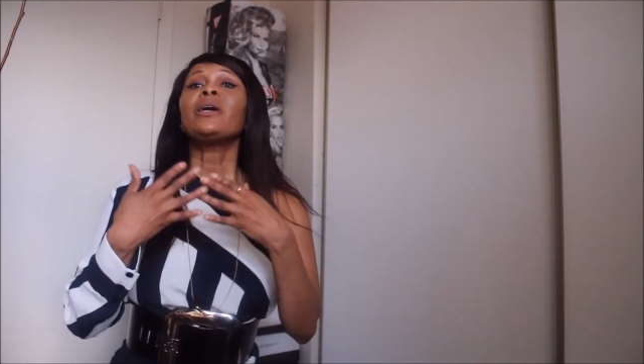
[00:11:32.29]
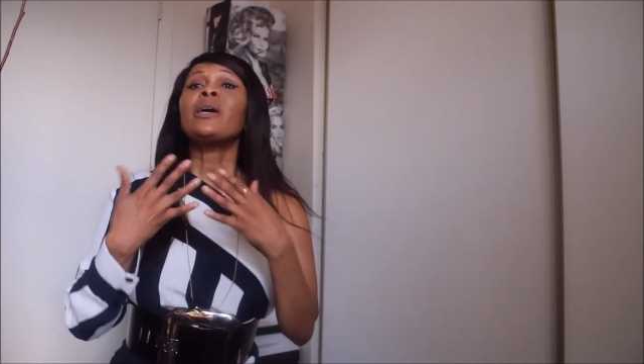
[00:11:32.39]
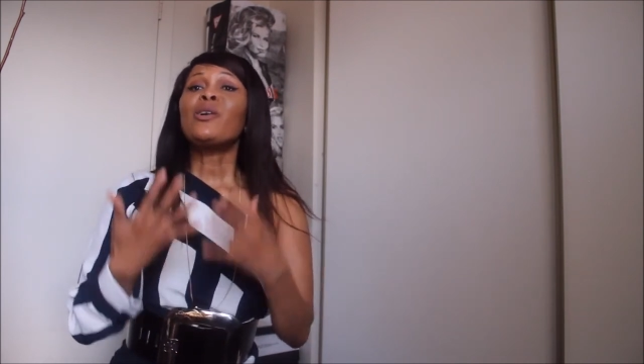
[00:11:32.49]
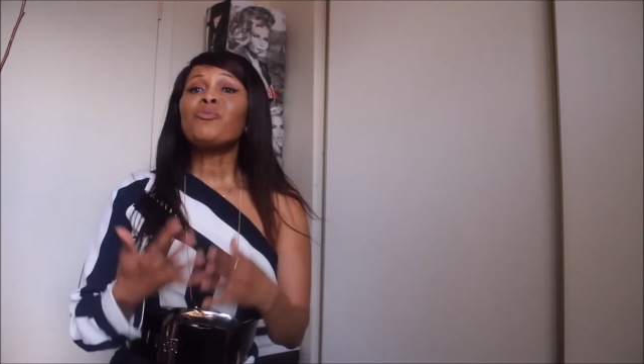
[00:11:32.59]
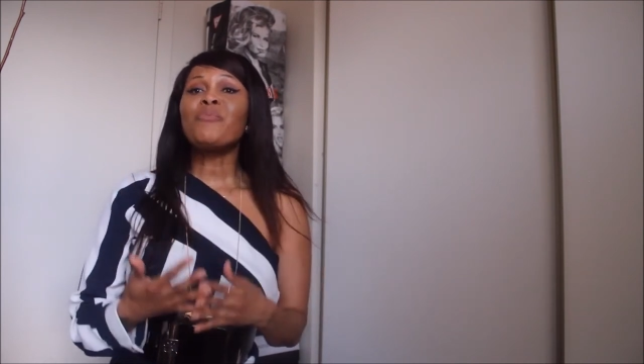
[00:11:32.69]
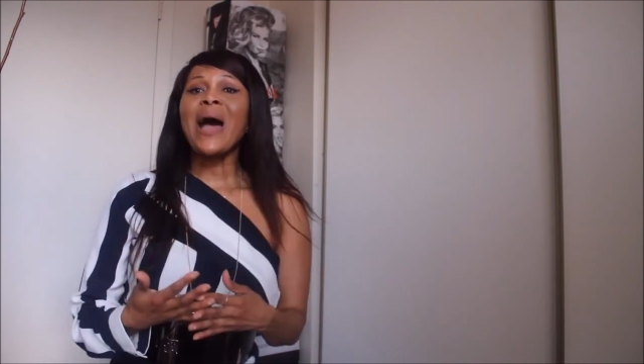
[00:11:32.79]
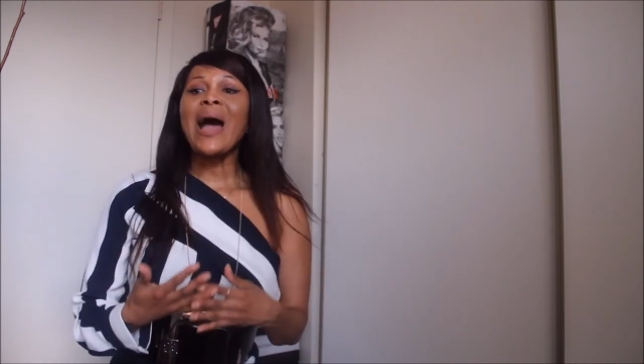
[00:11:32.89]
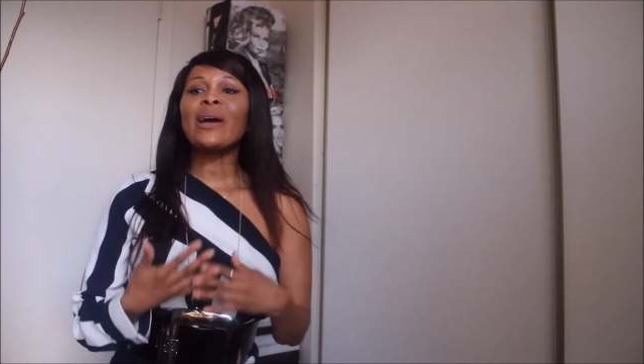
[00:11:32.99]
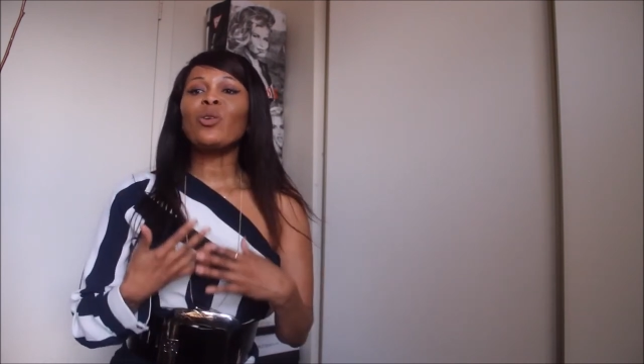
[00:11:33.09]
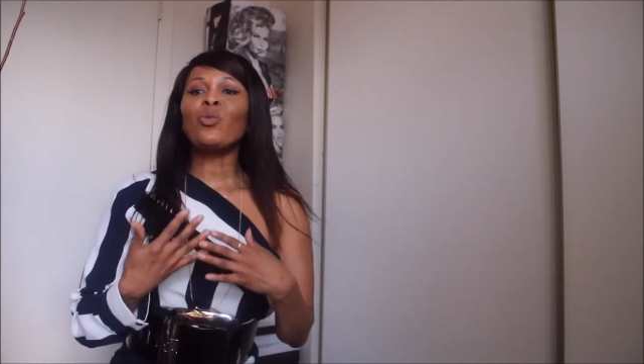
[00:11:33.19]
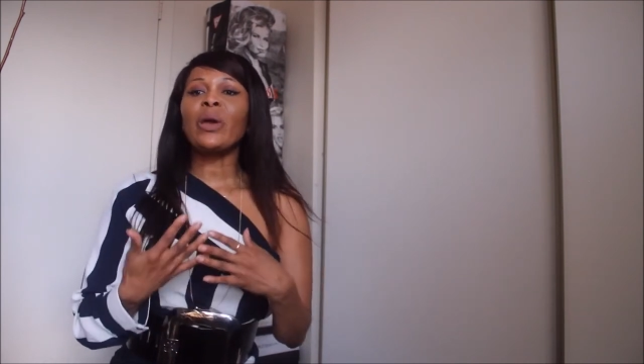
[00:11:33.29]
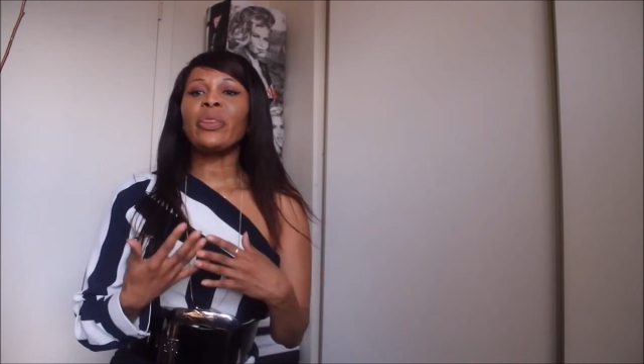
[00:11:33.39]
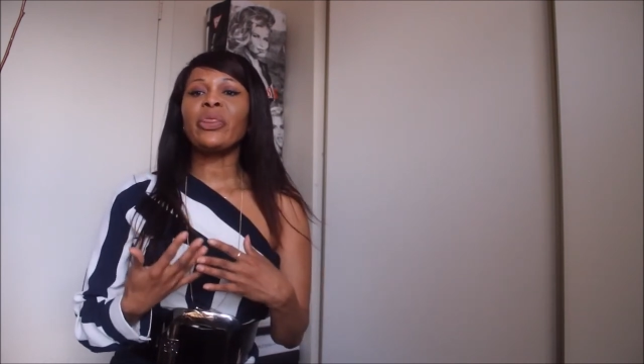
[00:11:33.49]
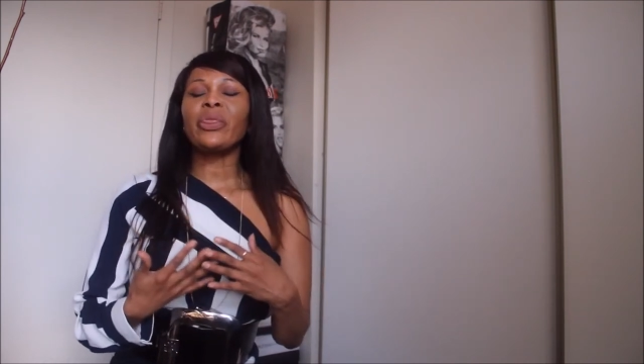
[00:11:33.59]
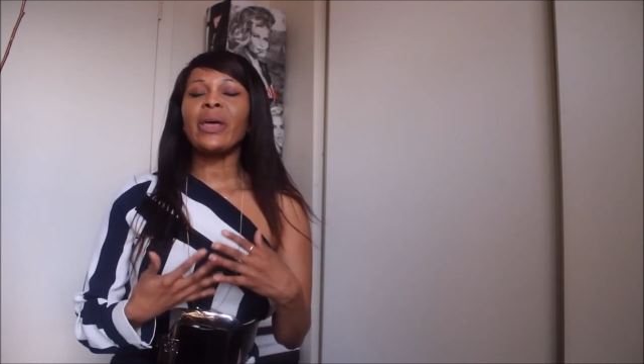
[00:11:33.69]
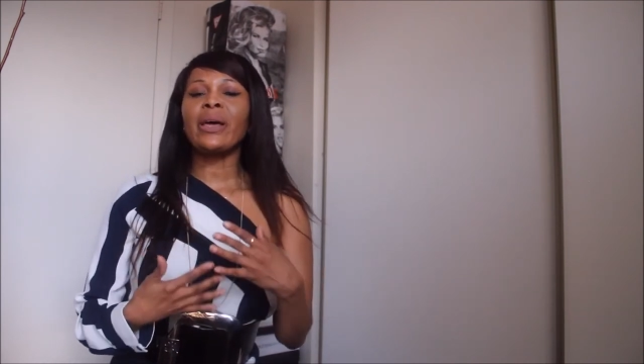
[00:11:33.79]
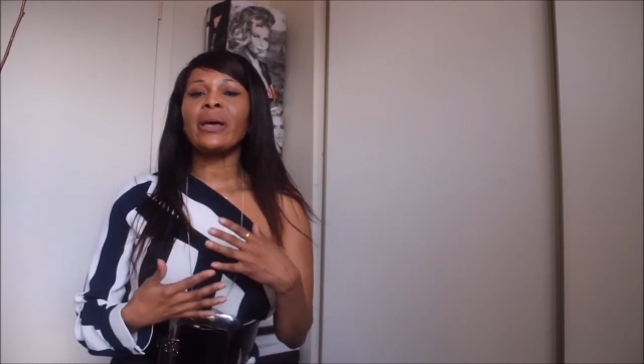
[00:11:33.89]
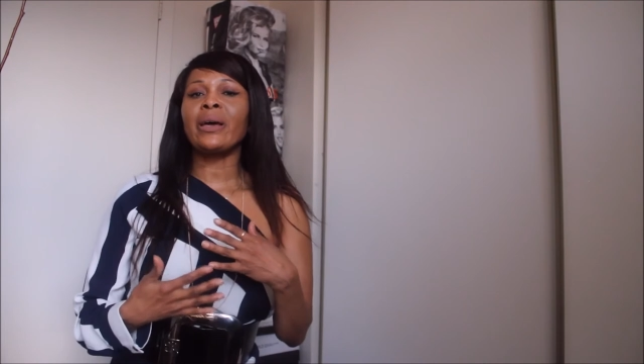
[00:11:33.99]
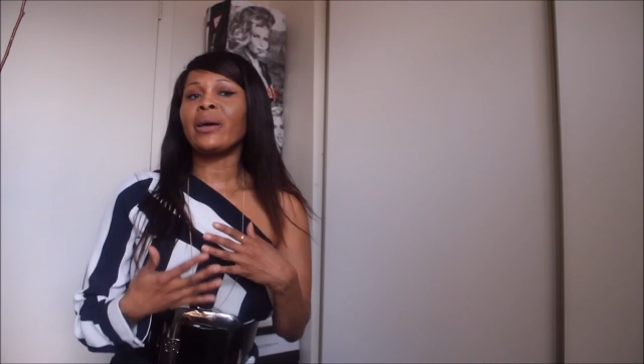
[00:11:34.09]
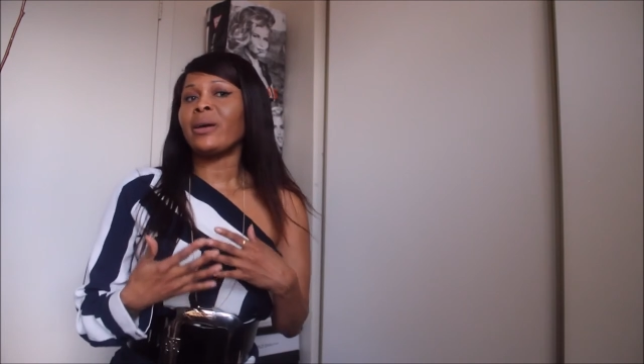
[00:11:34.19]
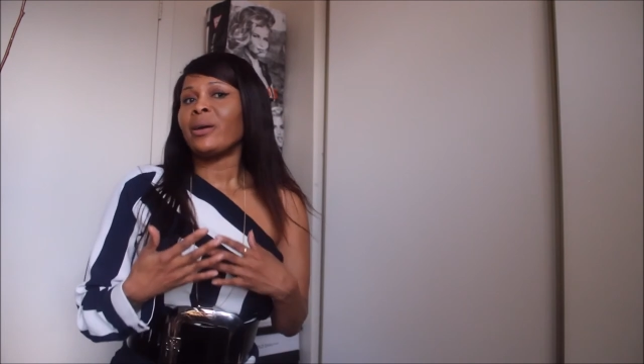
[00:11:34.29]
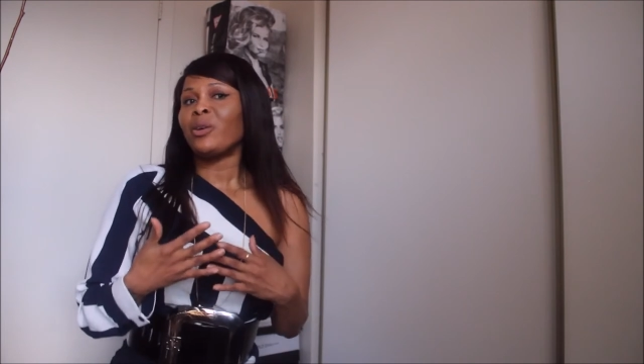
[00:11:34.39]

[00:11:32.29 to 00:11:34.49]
come back with a